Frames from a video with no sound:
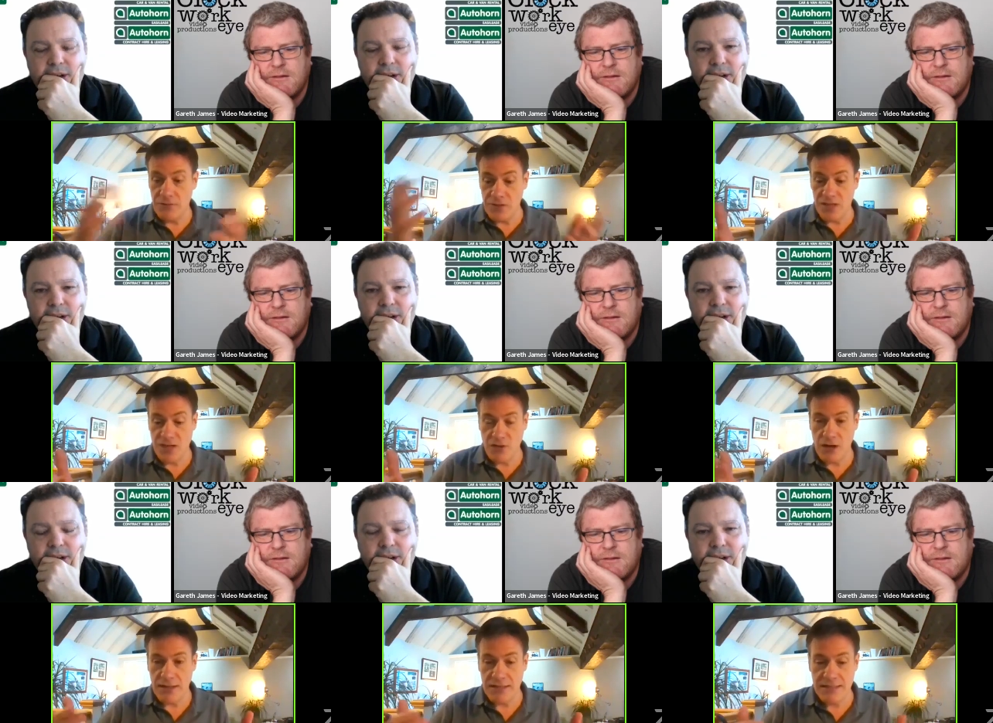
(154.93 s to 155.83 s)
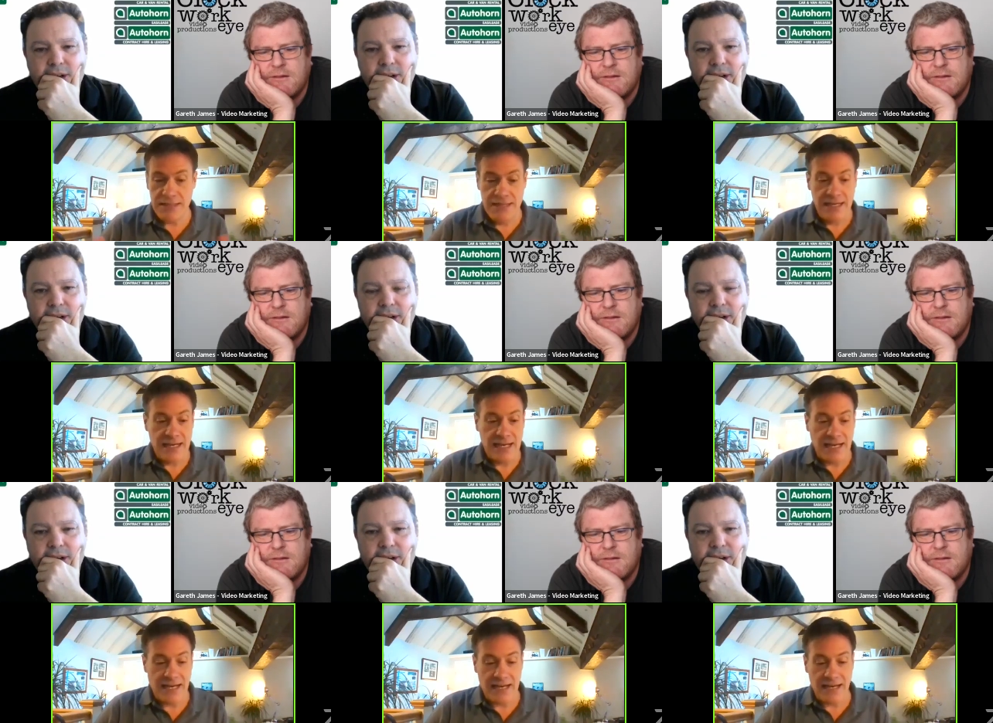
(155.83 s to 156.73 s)
Speaker 1: for sunrise.
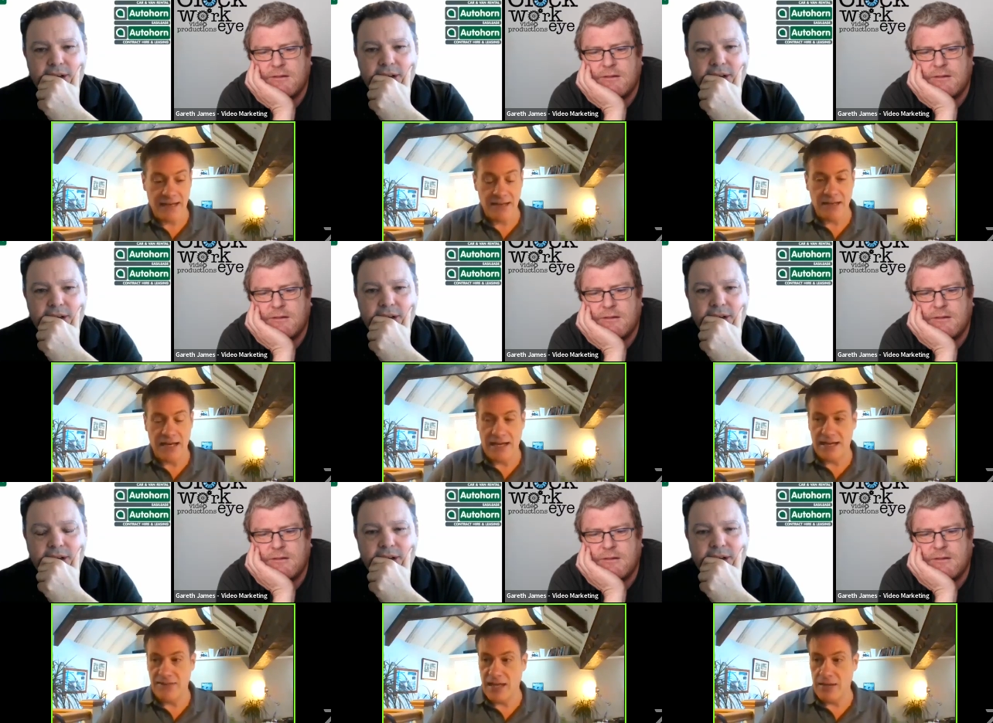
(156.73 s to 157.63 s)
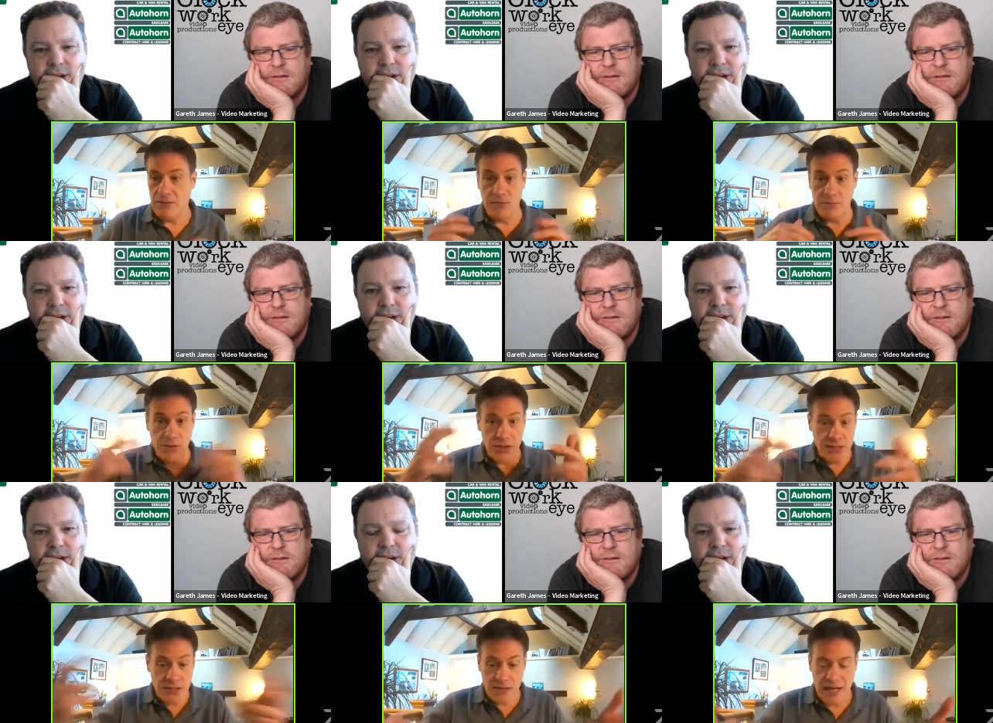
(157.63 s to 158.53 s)
Uh, and then
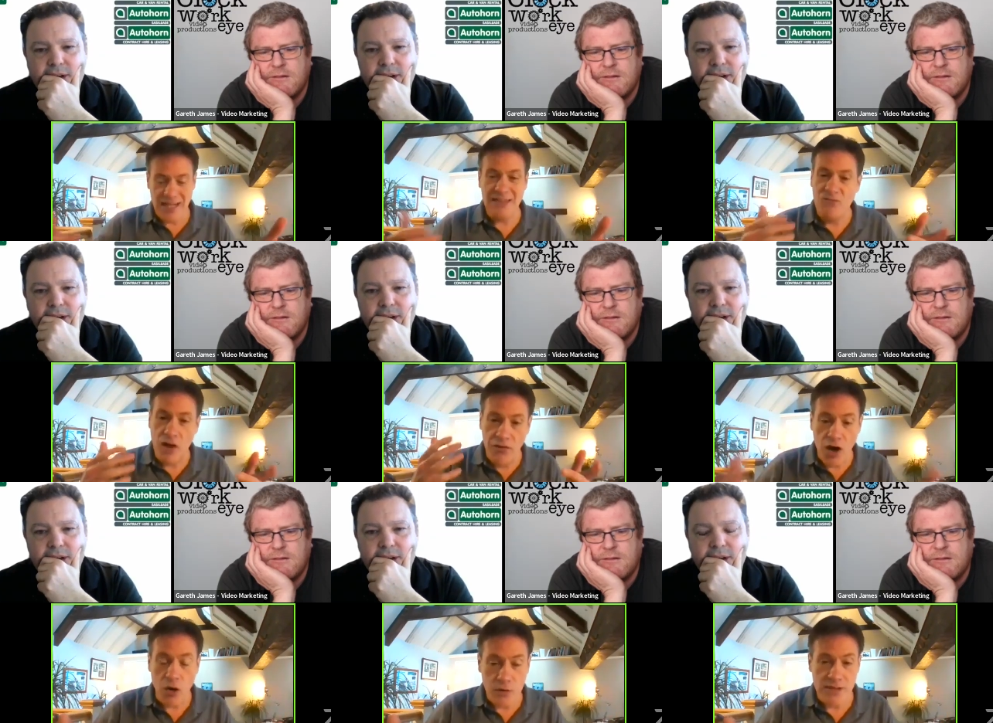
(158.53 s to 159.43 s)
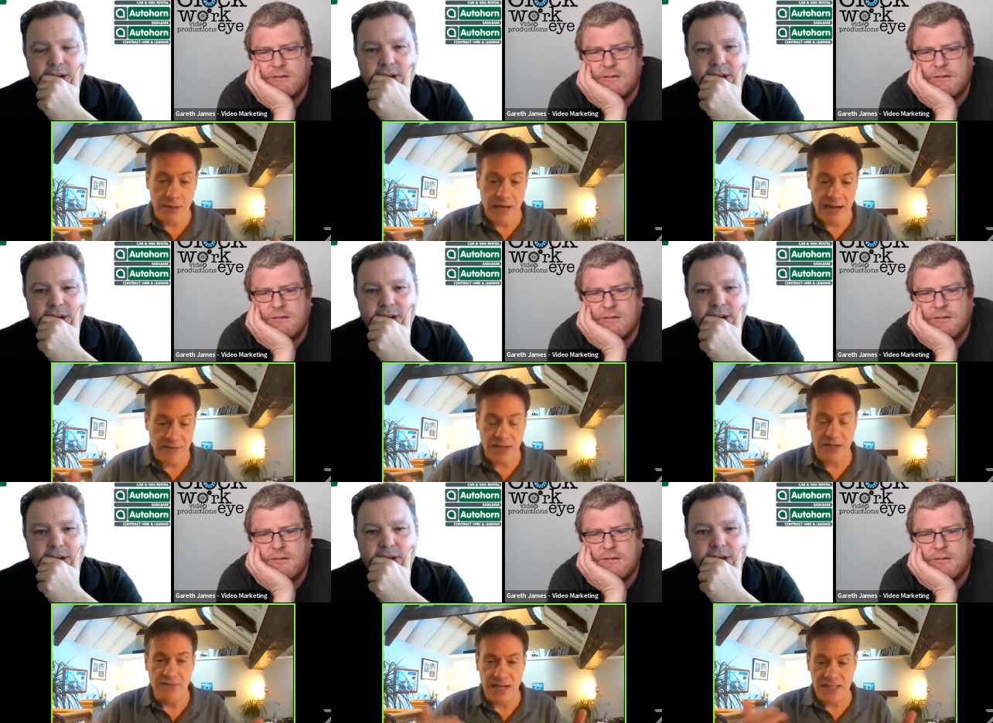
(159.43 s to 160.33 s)
just, I didn't run the whole time, I have to
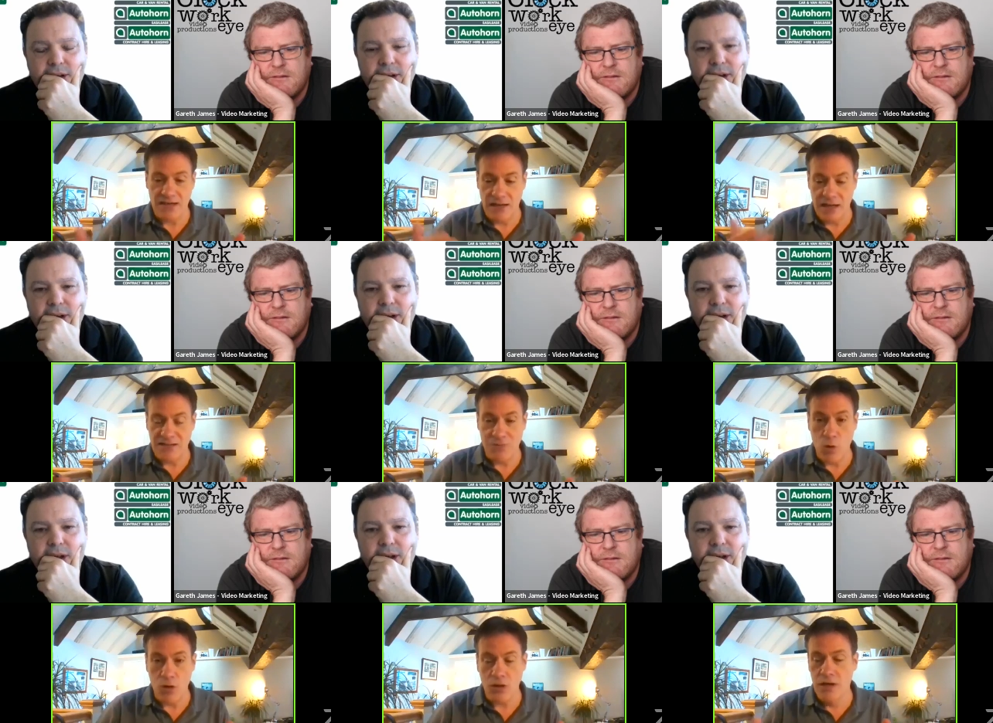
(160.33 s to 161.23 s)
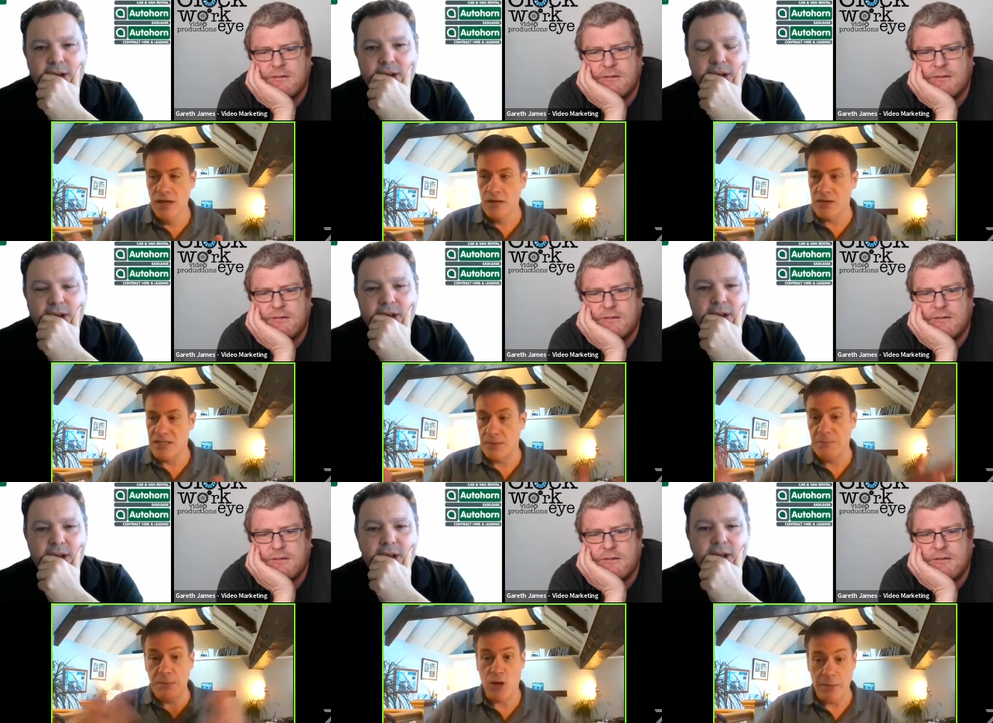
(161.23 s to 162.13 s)
confess. I, I did walk because some
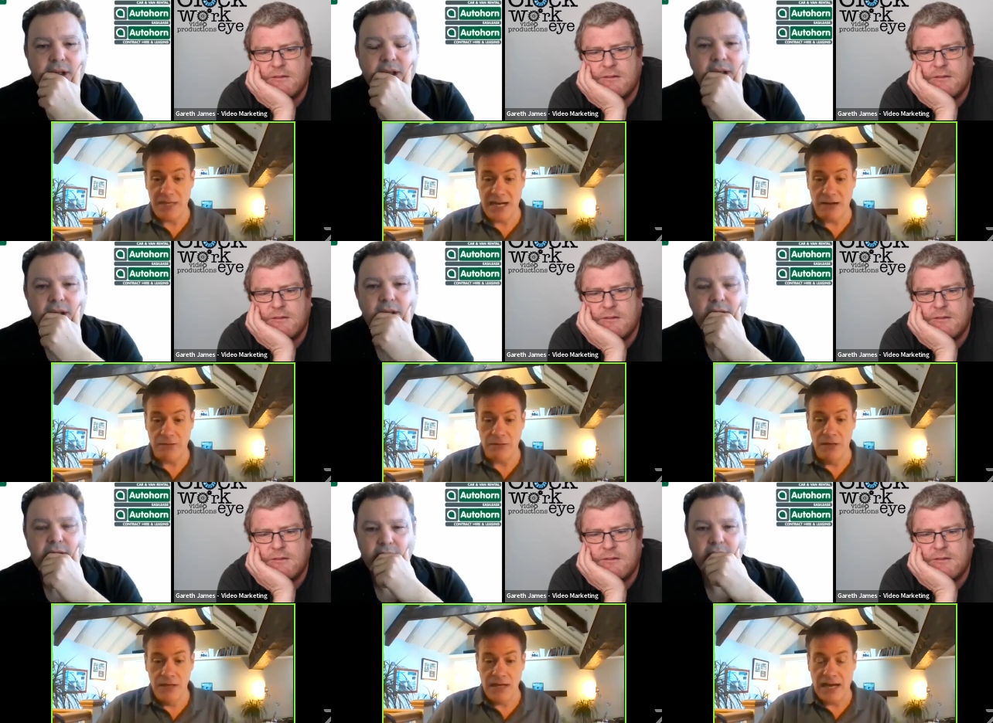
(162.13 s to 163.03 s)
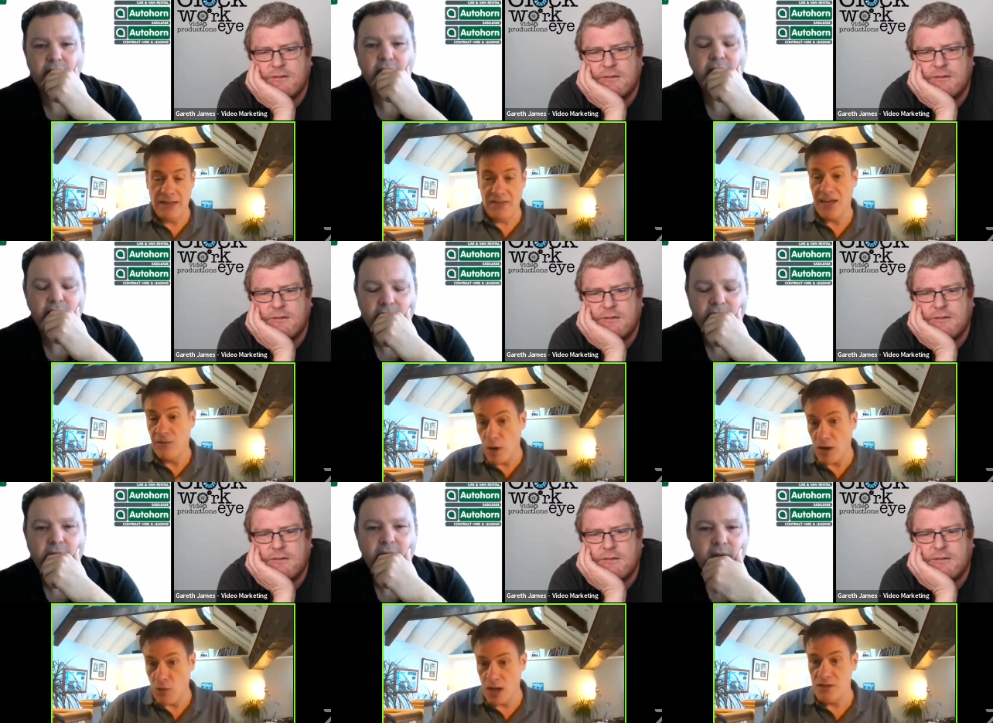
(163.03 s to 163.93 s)
people coming down and they didn't want
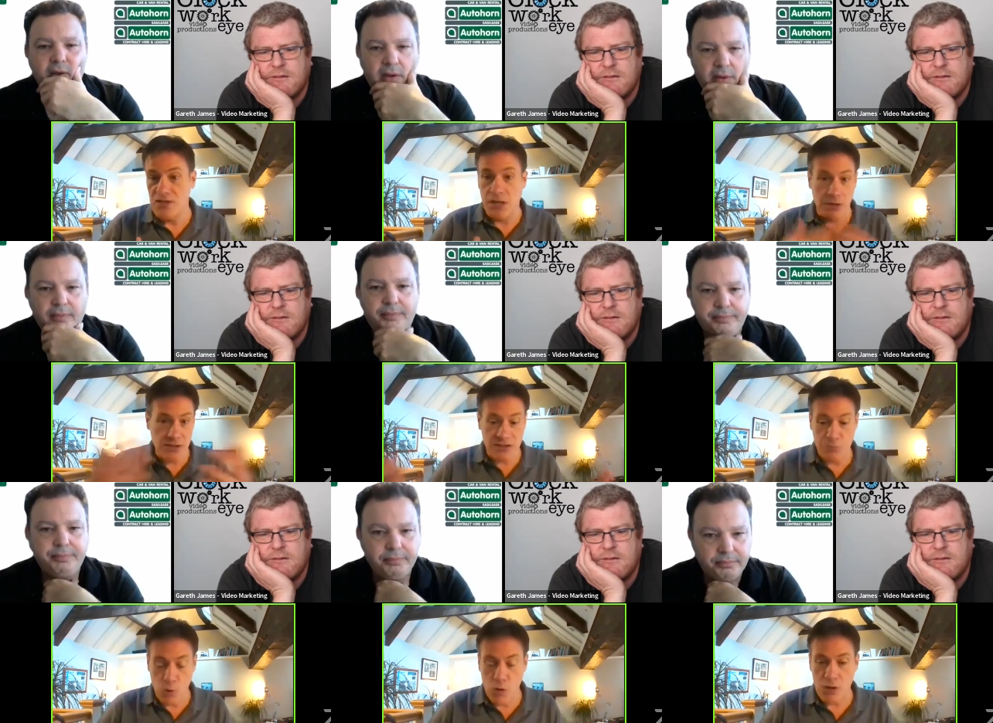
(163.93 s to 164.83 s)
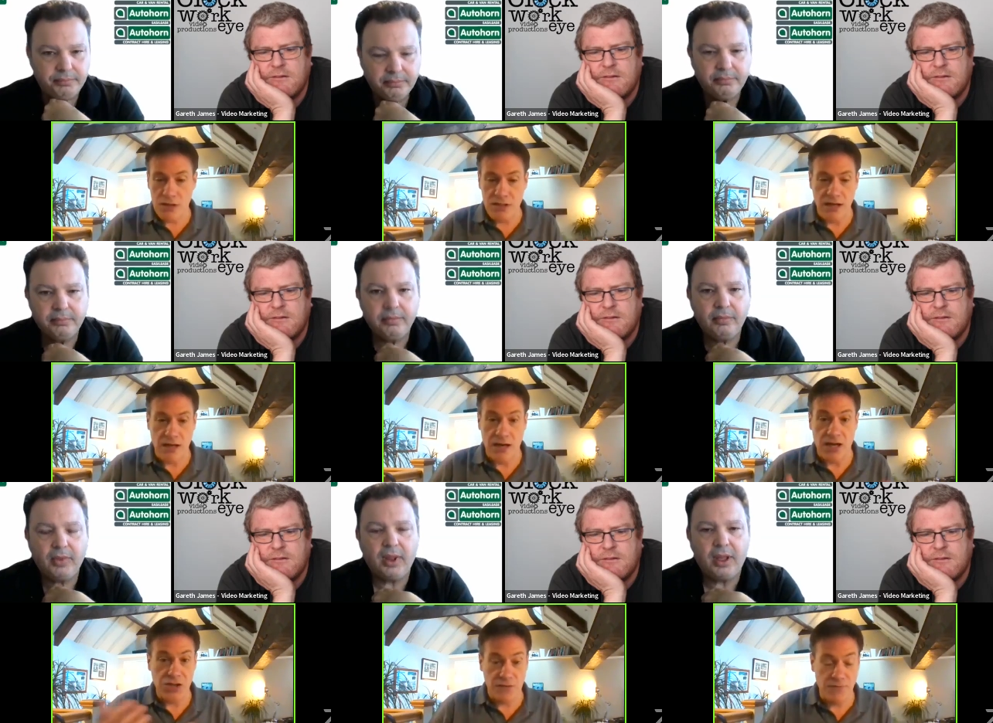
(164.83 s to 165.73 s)
to run. So I just walked, uh, I
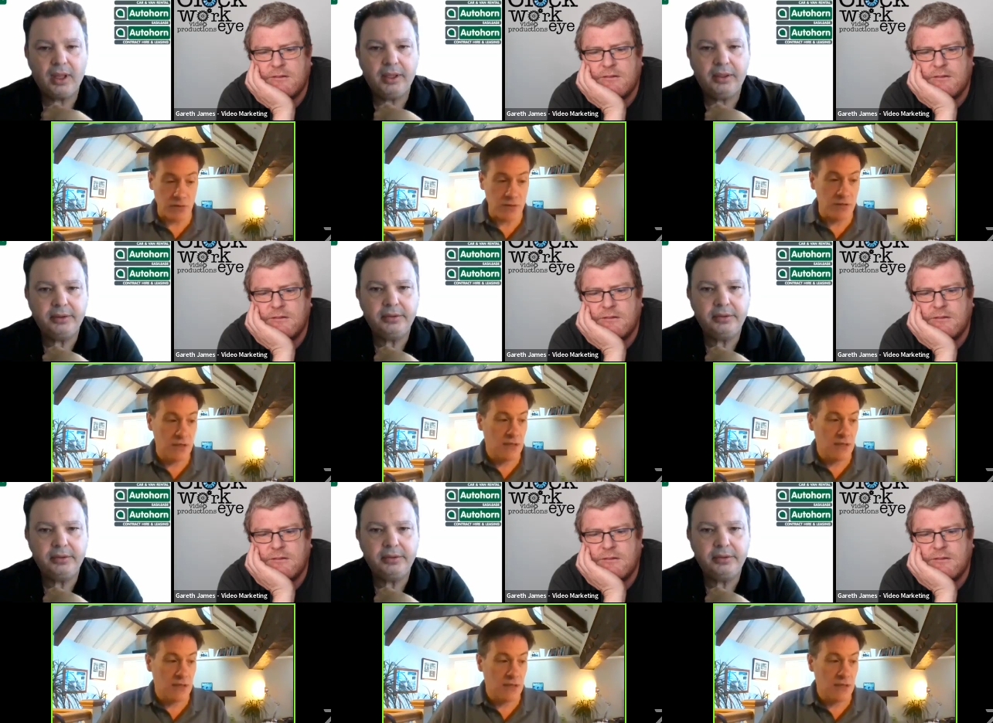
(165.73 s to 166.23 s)
shuffled.